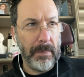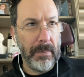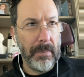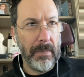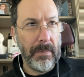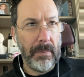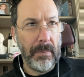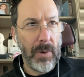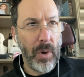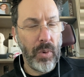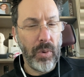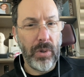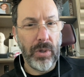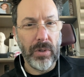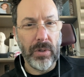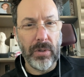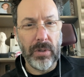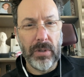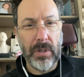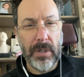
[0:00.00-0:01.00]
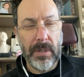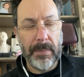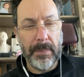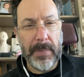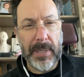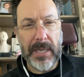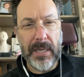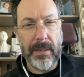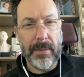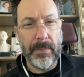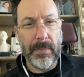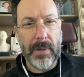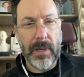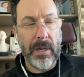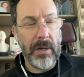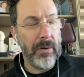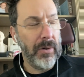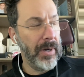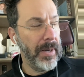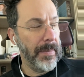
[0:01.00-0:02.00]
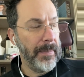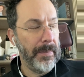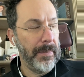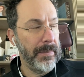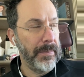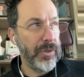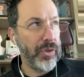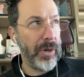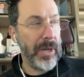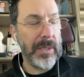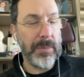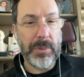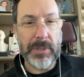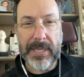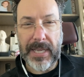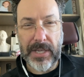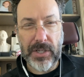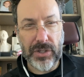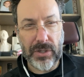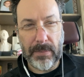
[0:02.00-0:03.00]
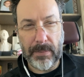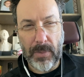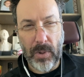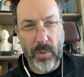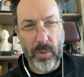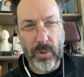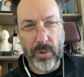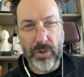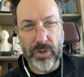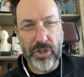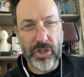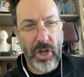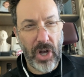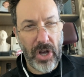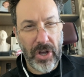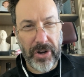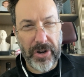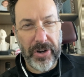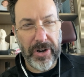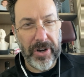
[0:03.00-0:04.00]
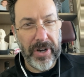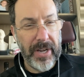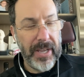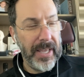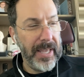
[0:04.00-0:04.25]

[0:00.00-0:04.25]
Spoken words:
mogul, transportation mogul's daughter.